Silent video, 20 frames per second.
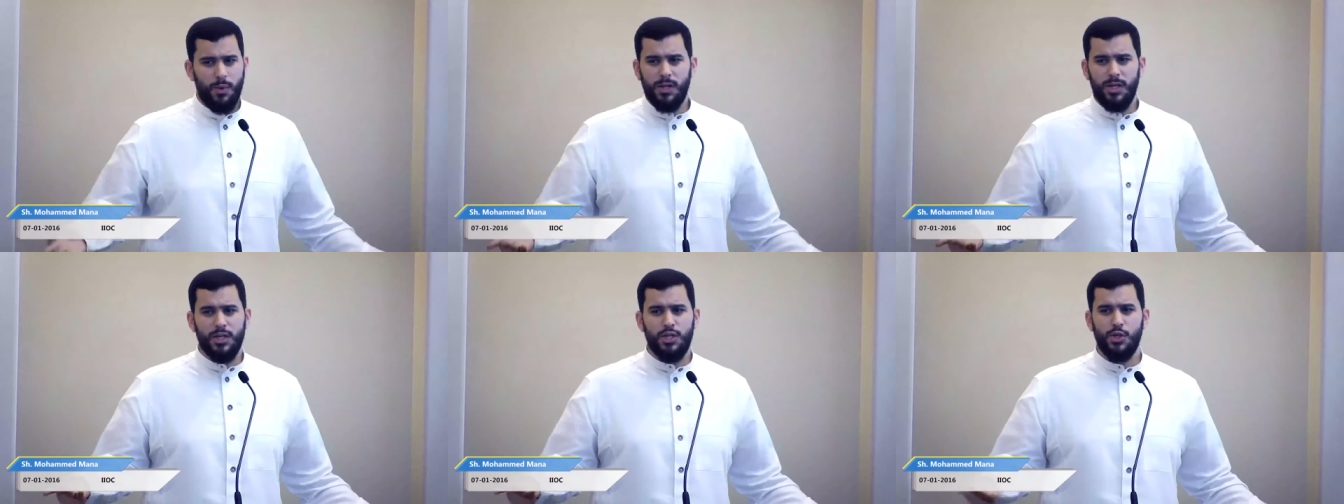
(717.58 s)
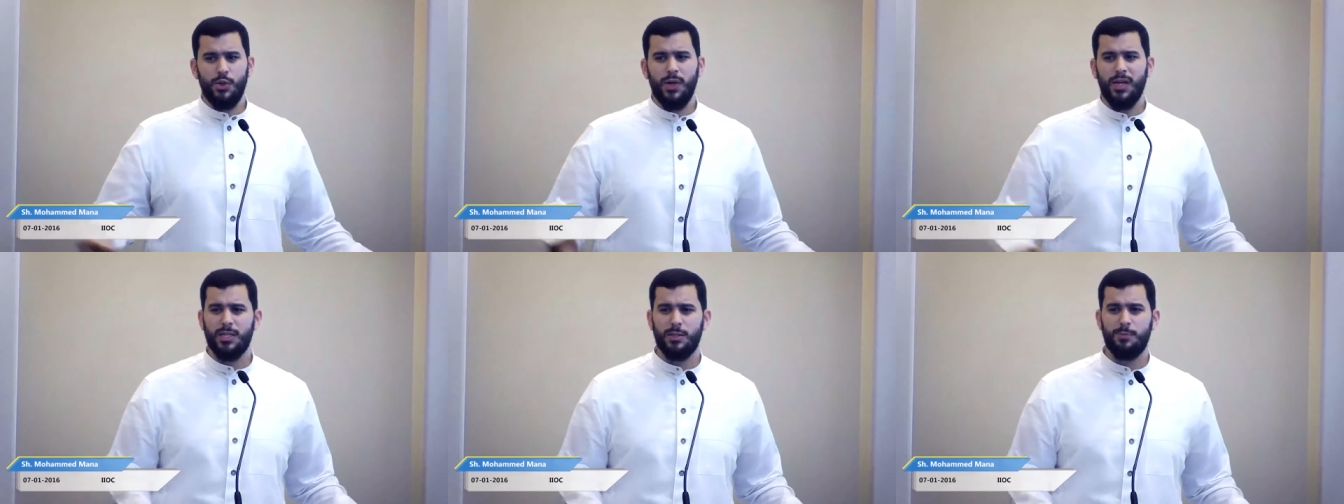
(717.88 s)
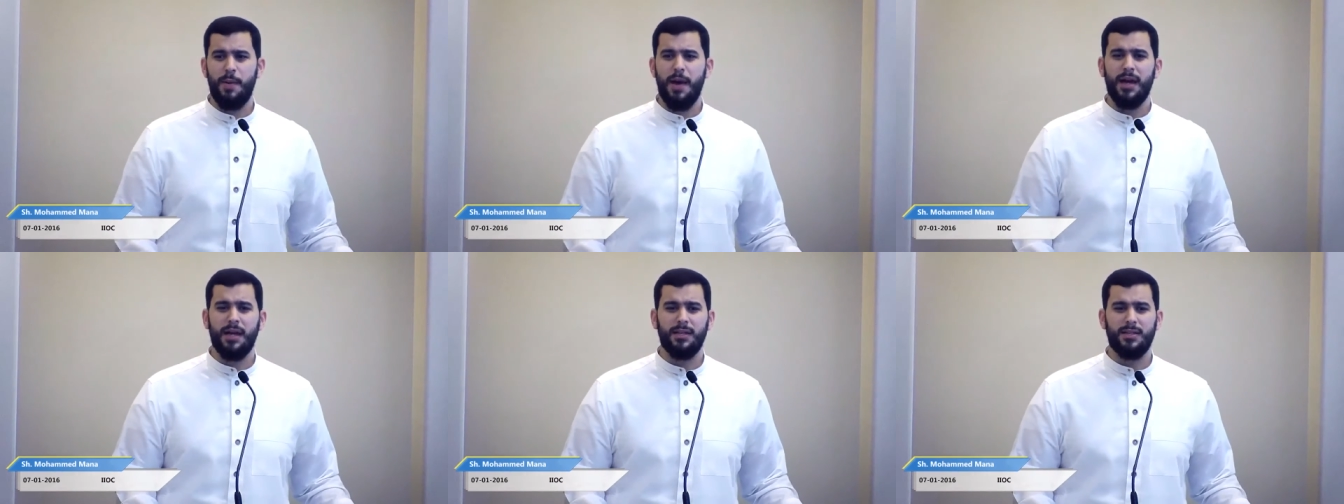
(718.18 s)
did you
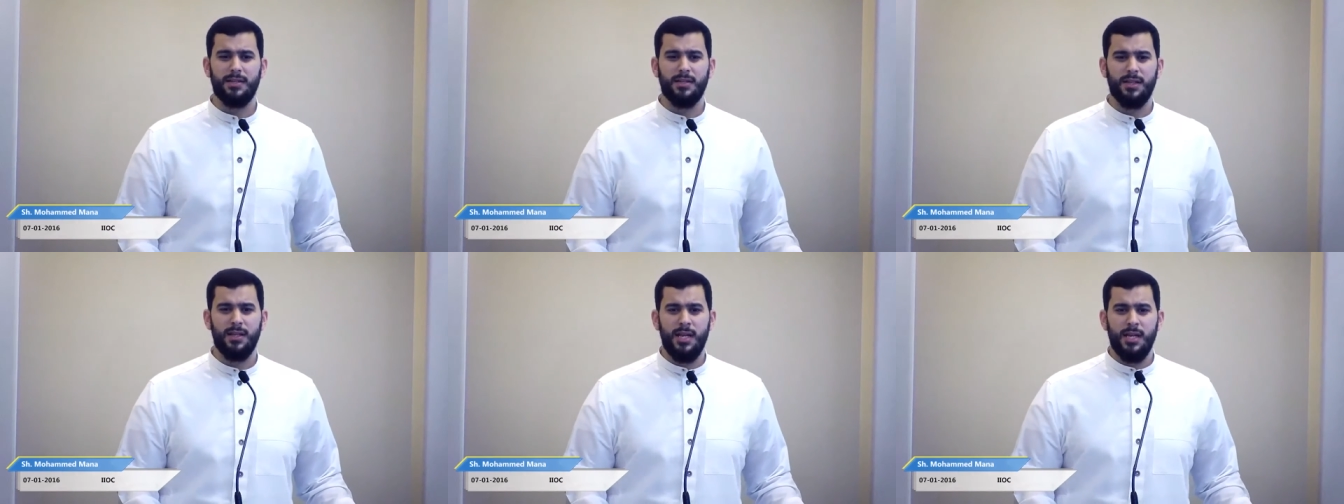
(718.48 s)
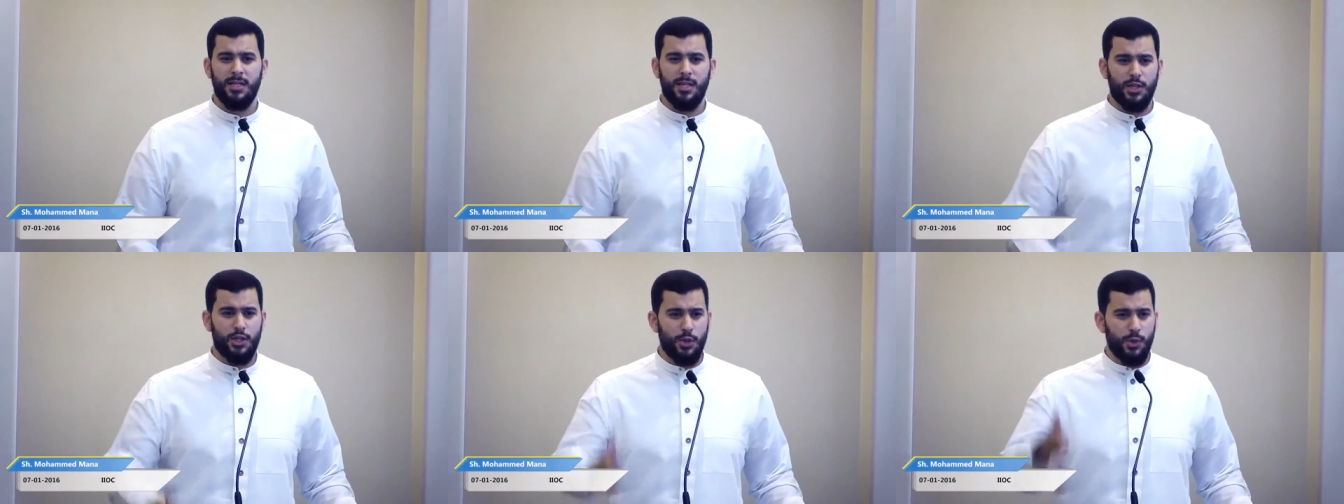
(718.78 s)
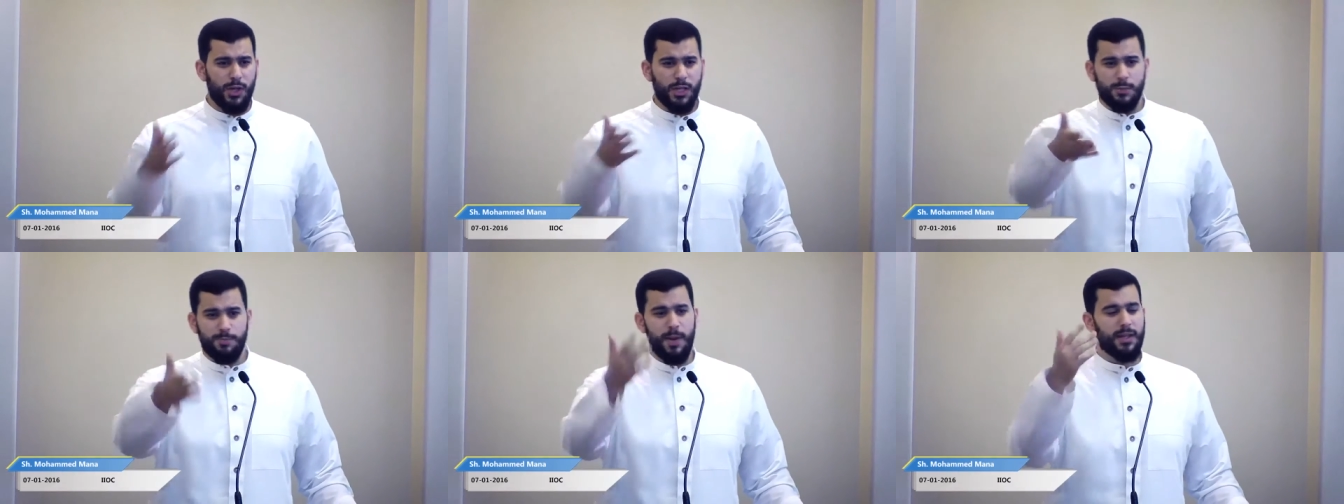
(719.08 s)
expect? Did you
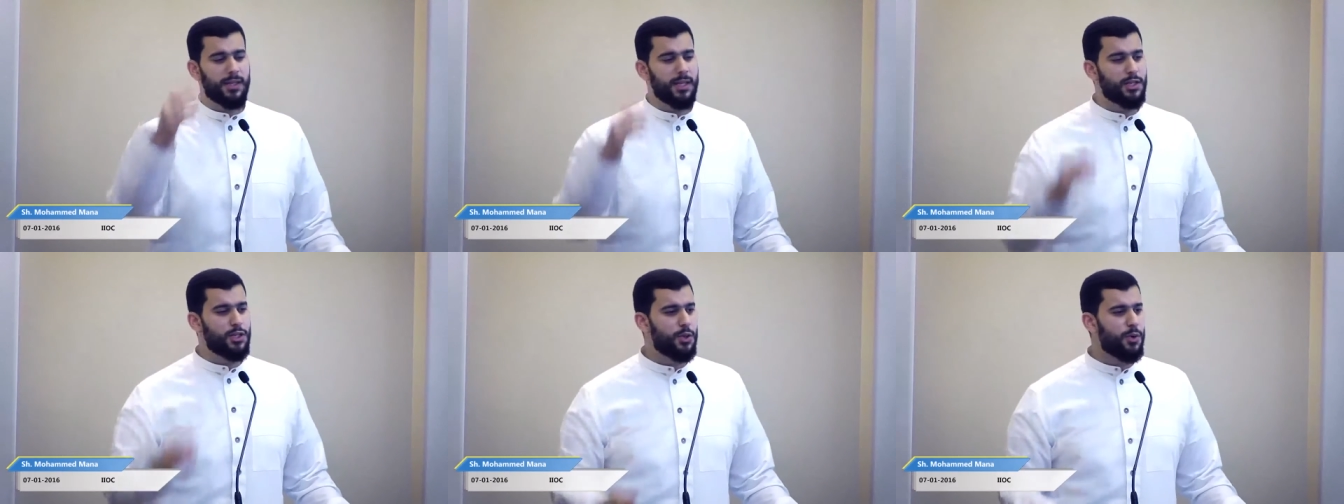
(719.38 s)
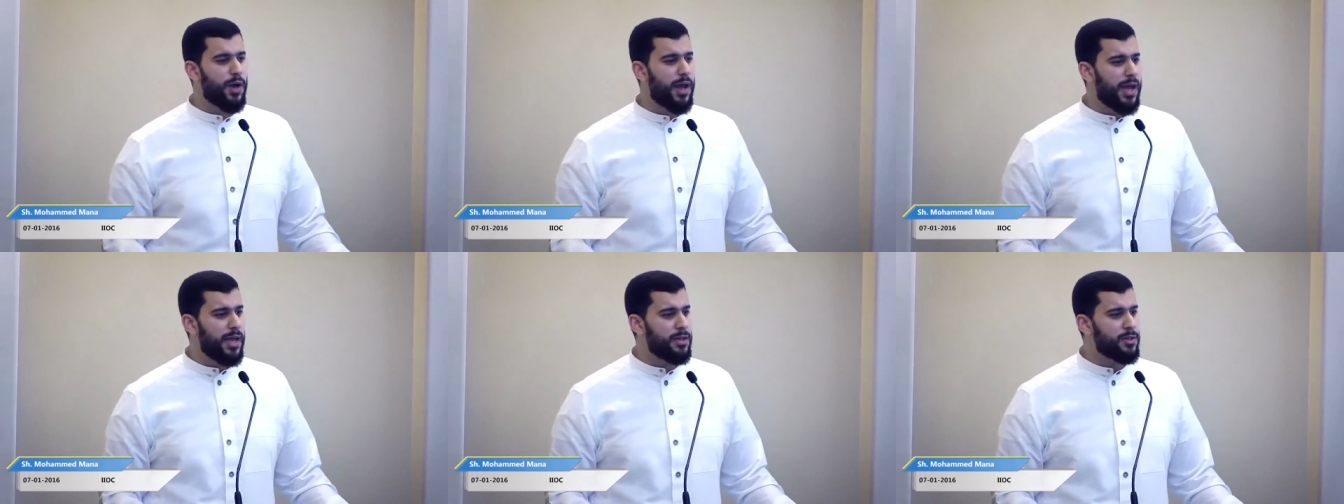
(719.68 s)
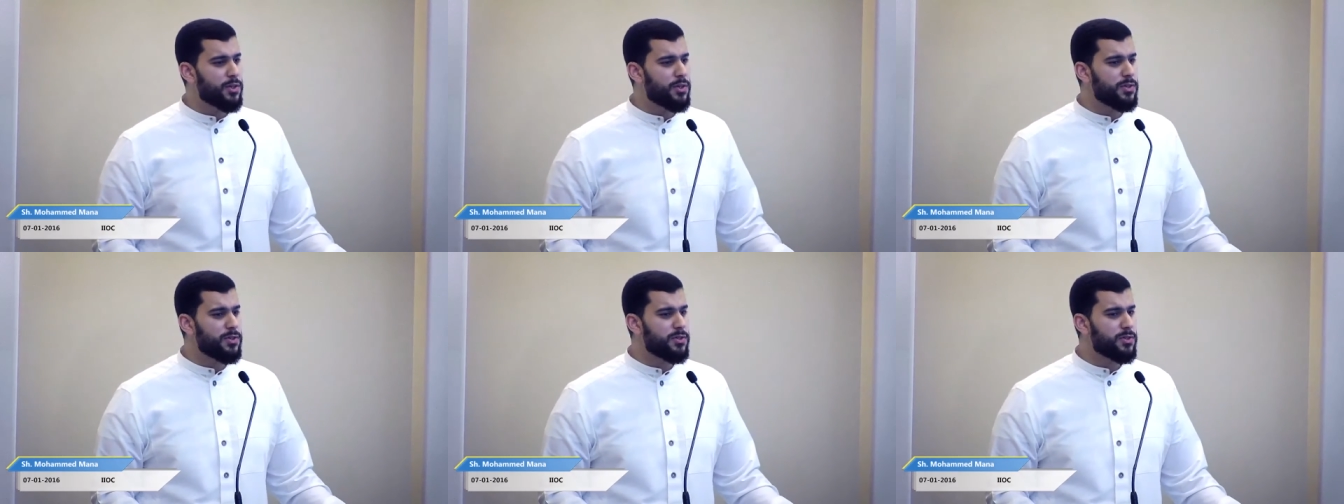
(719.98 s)
expect that you were
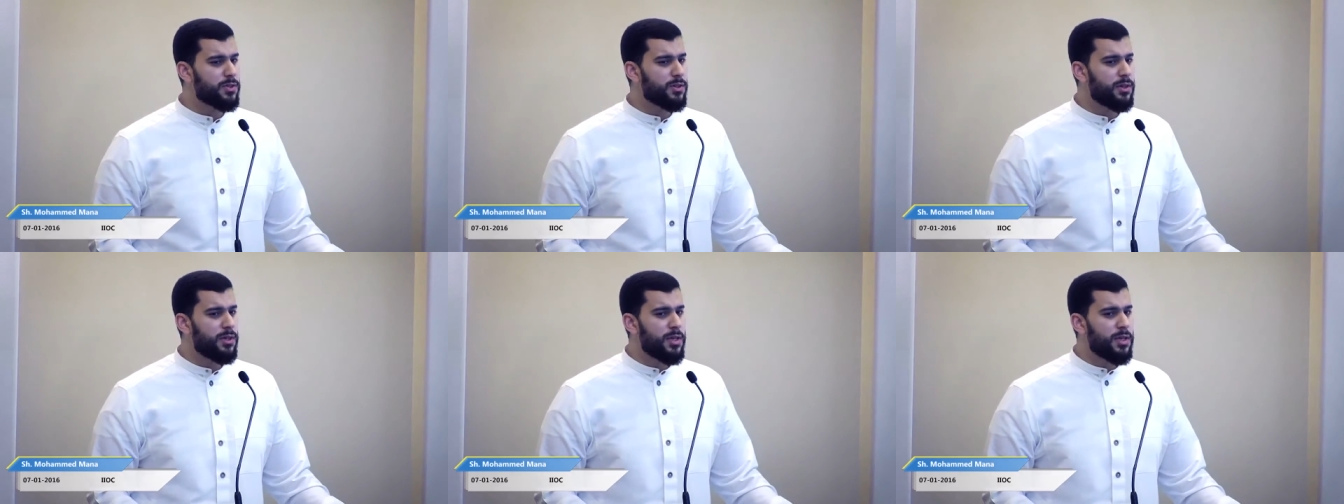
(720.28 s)
angels?